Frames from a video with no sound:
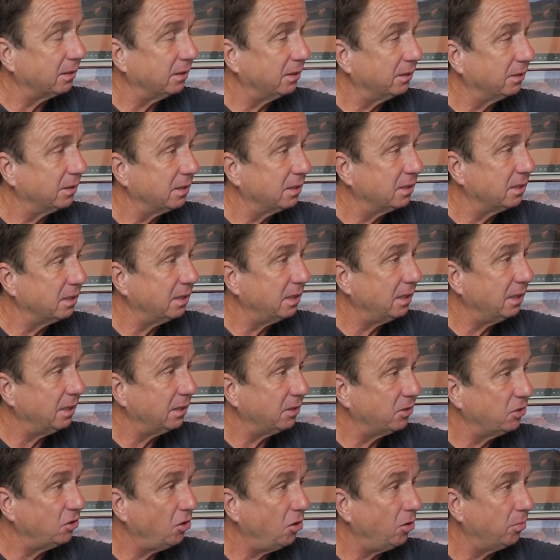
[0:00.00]
You can see
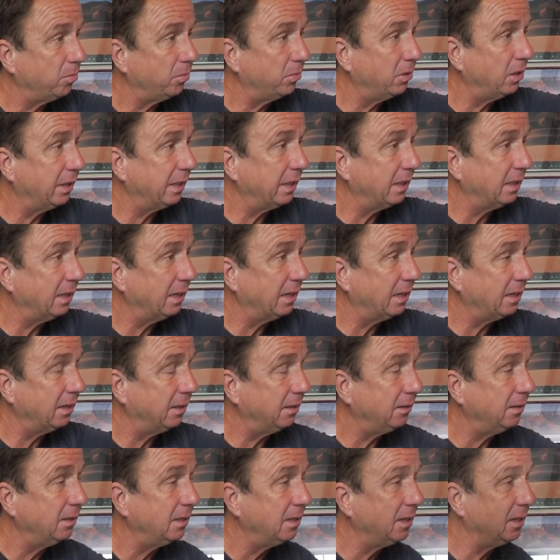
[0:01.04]
it top right
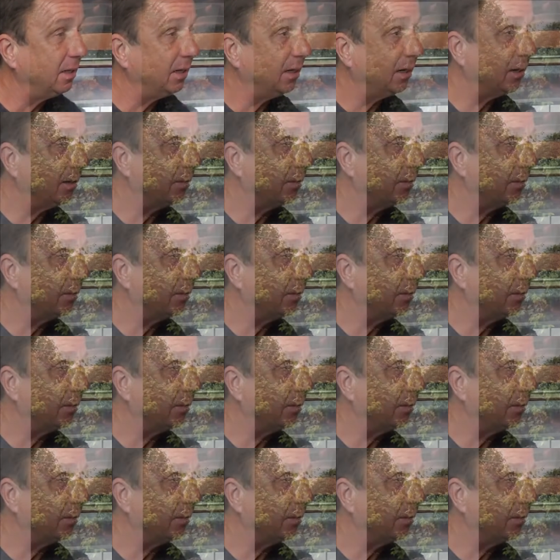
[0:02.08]
here, and